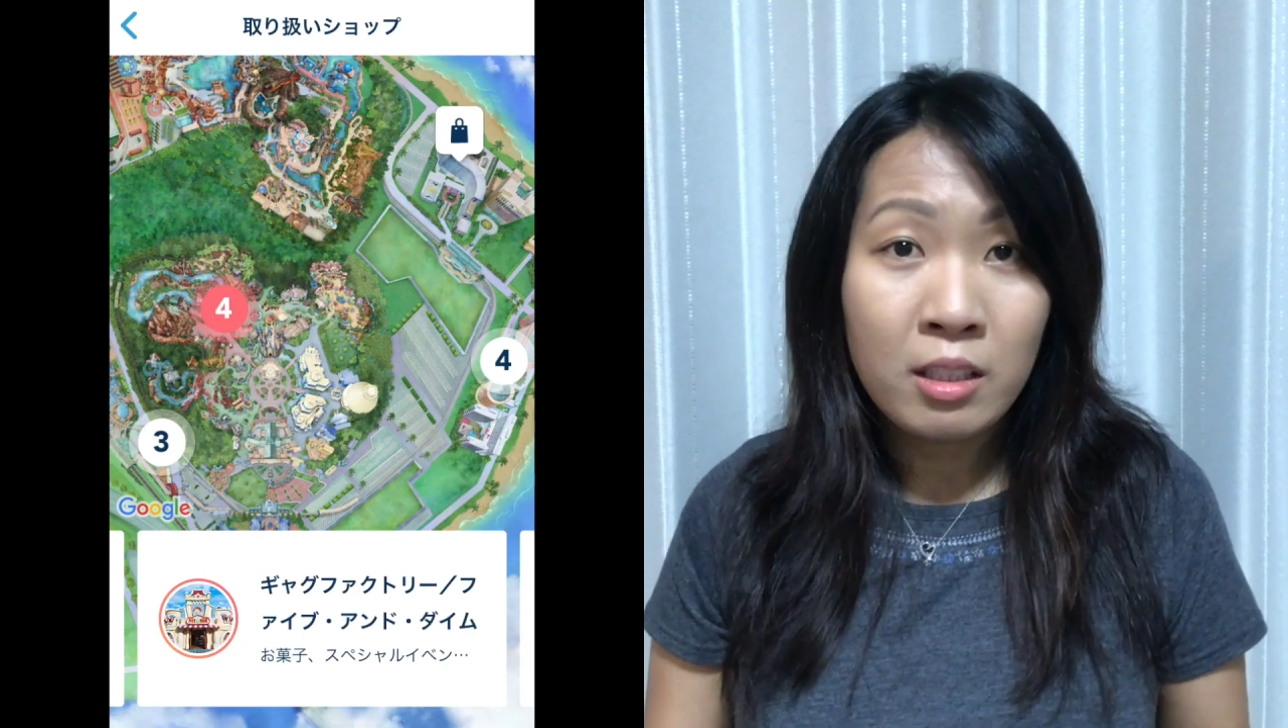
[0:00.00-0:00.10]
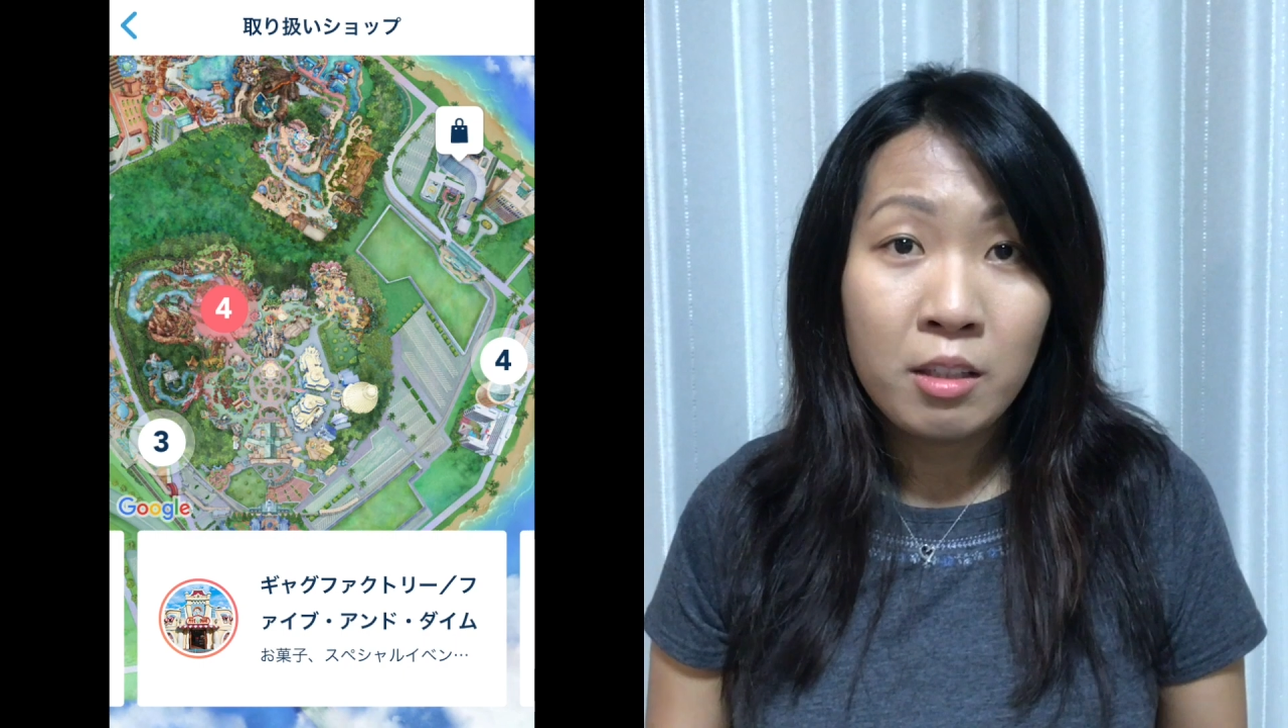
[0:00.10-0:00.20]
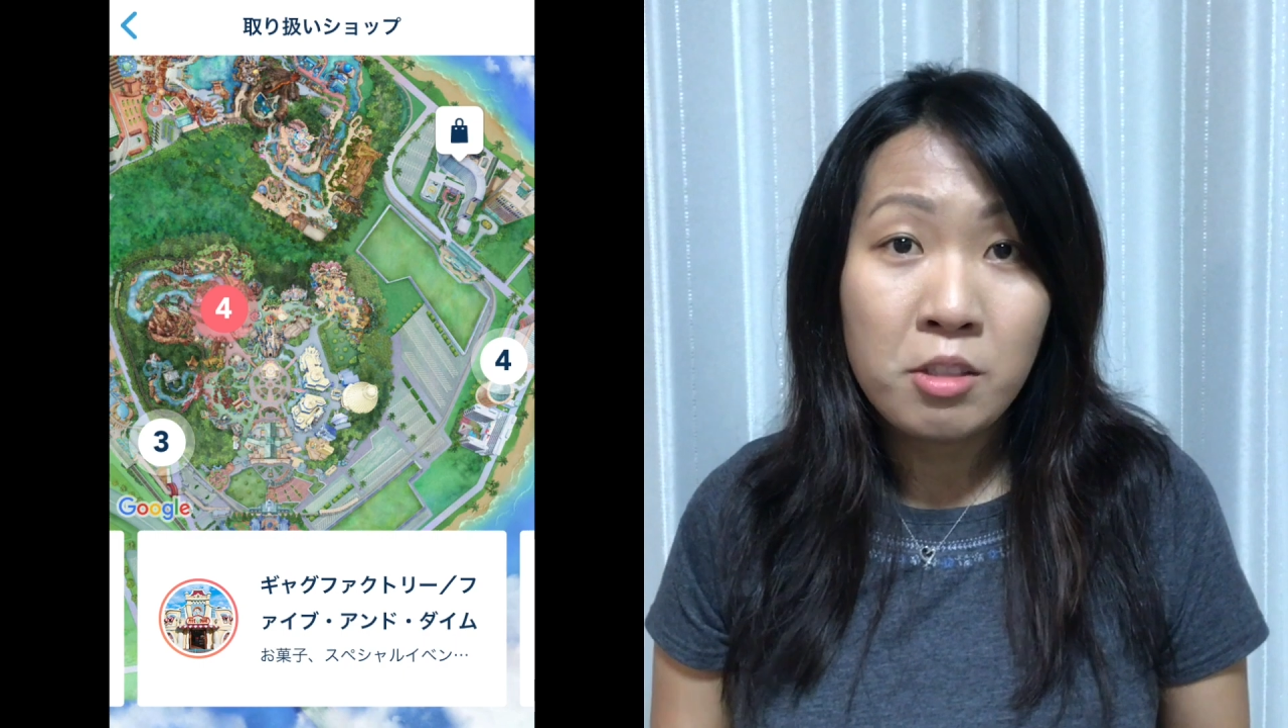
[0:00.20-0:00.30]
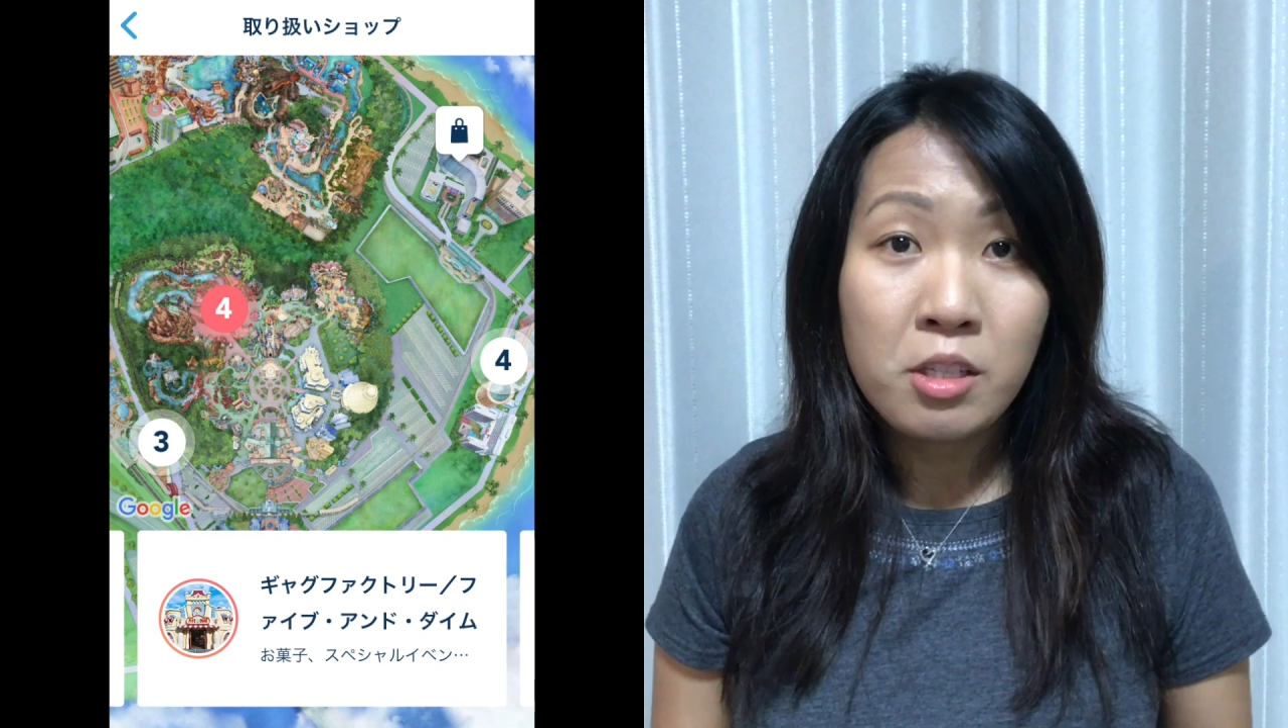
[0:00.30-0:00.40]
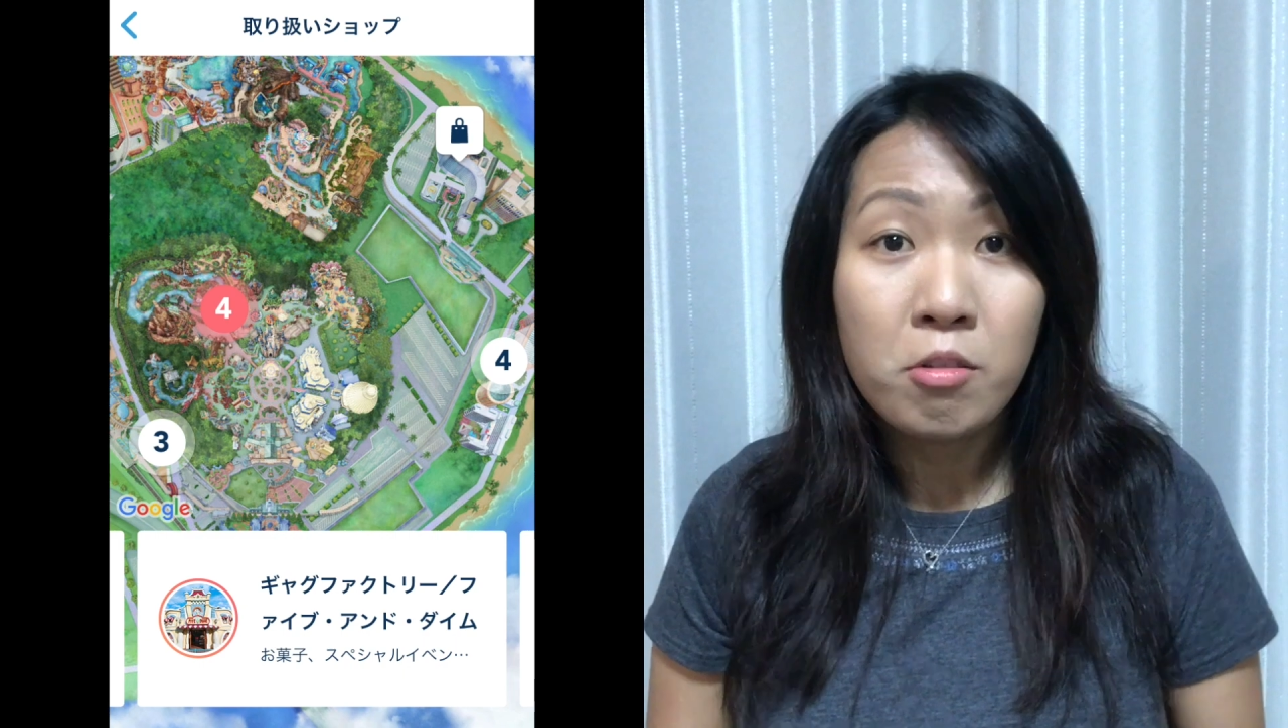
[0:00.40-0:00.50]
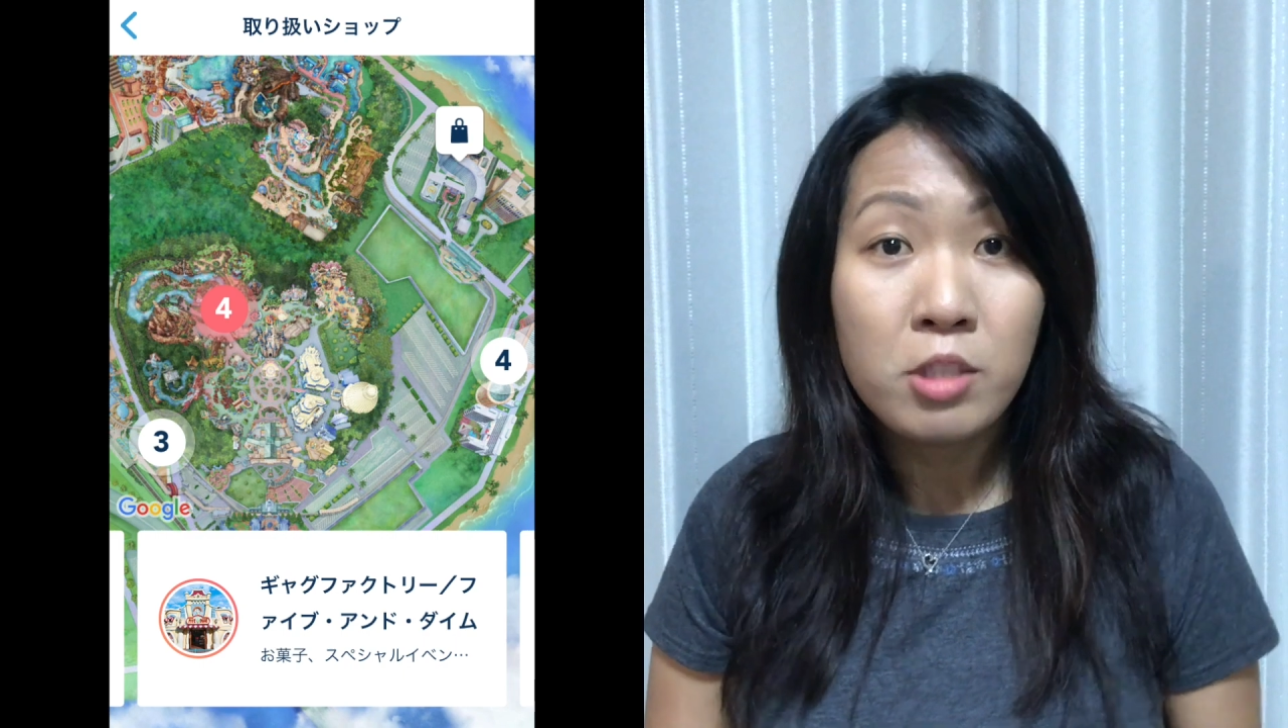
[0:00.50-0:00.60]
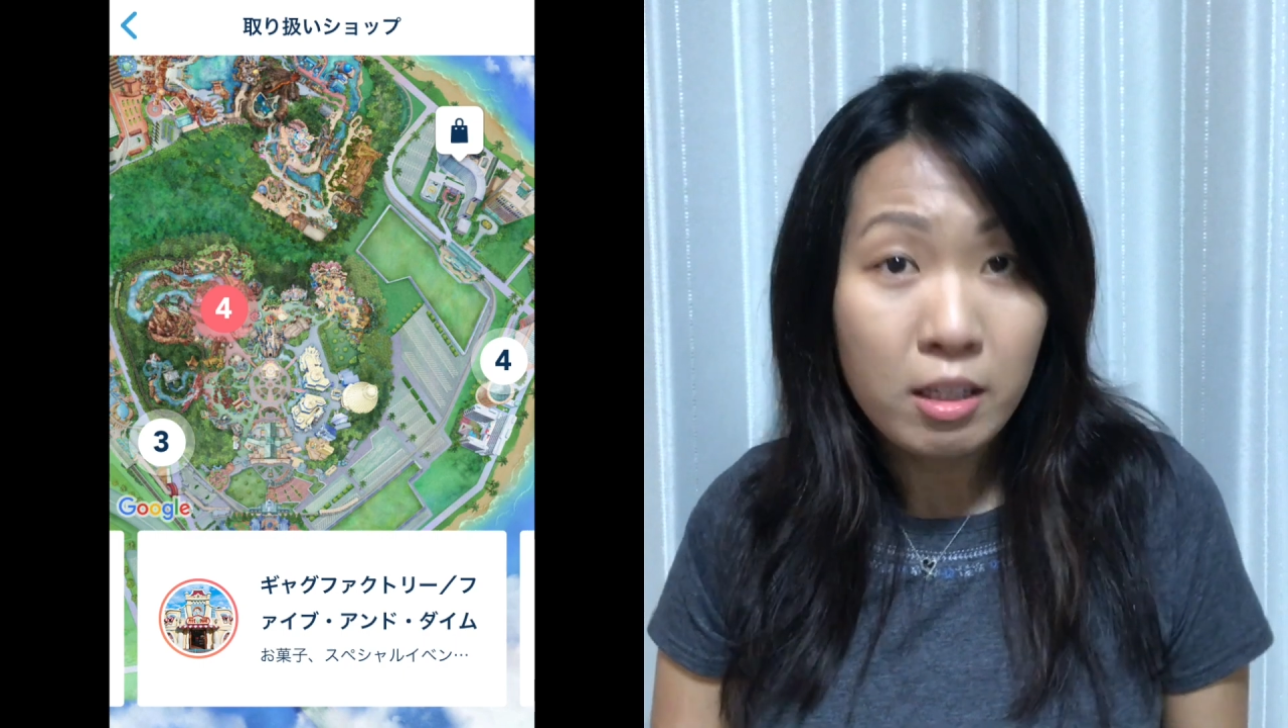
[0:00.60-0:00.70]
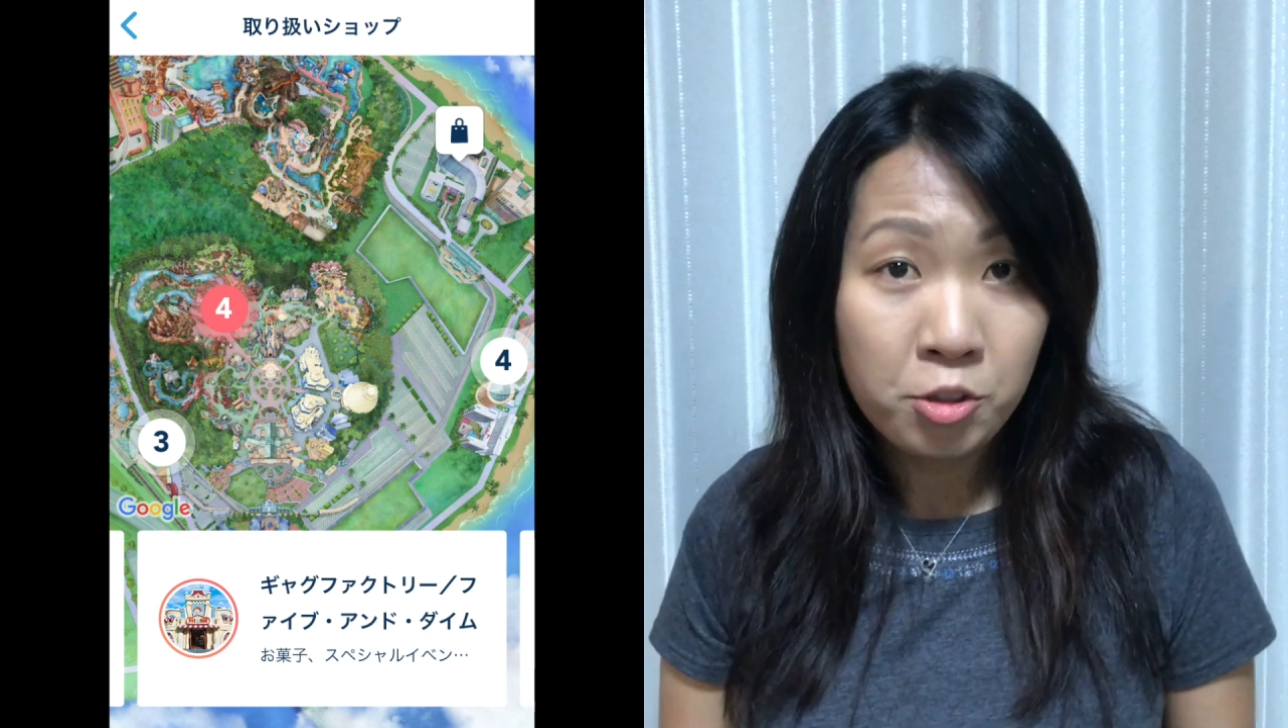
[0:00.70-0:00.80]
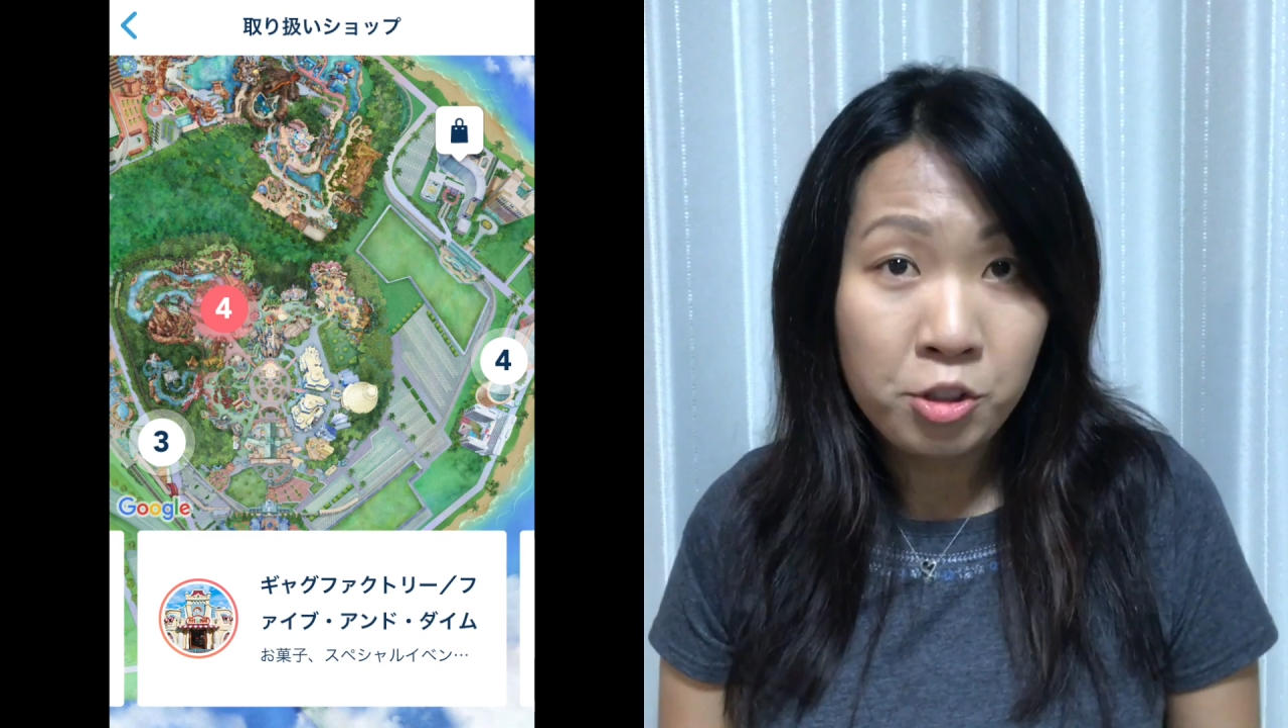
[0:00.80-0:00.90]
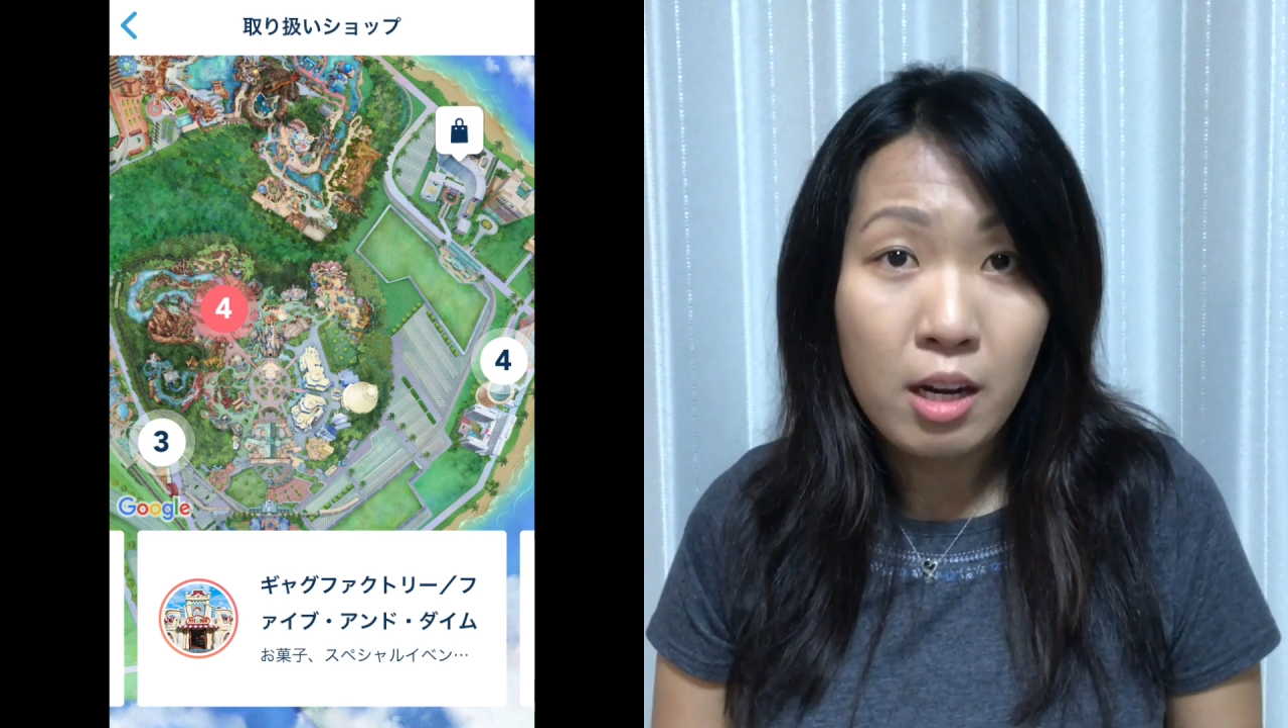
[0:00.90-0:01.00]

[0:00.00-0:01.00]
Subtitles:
includes hotel